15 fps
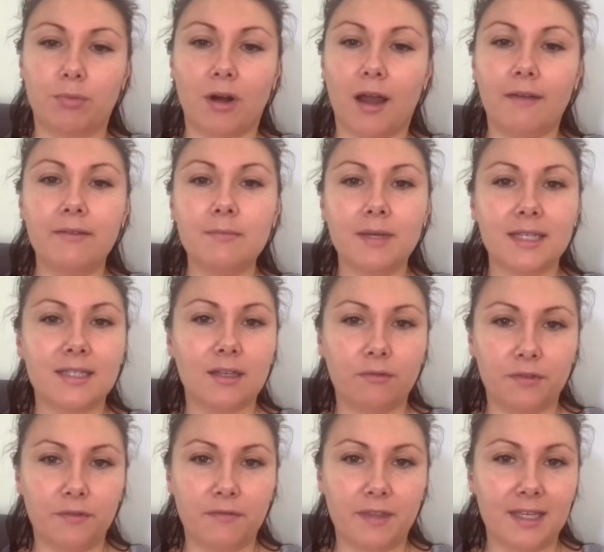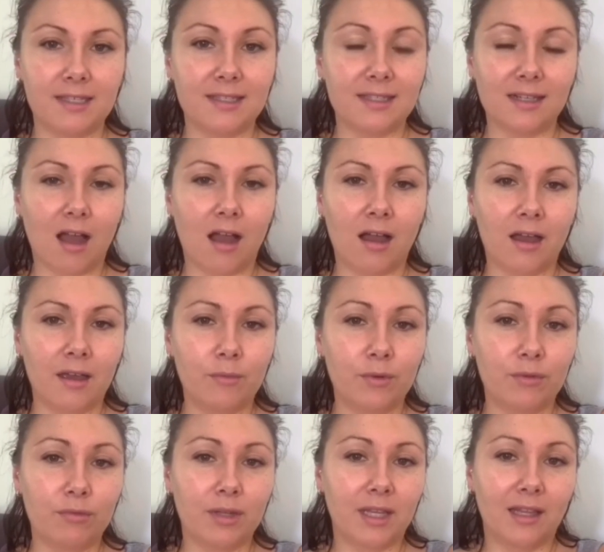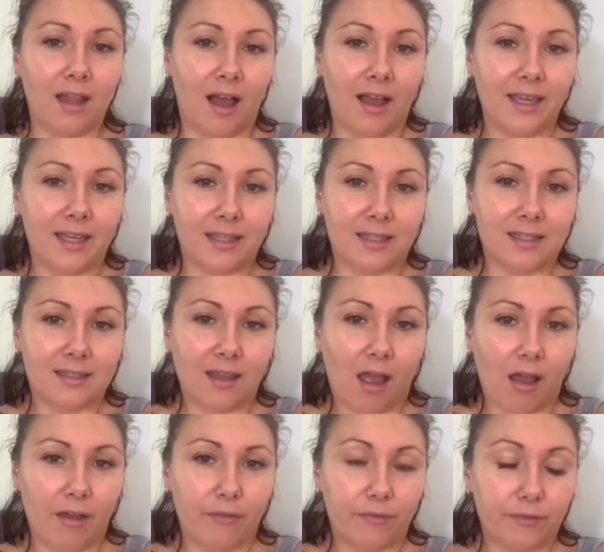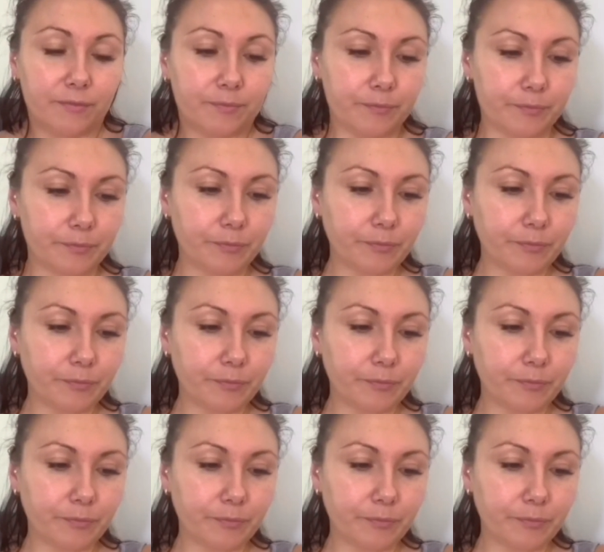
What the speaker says: depriving myself of things that I would really like in this life.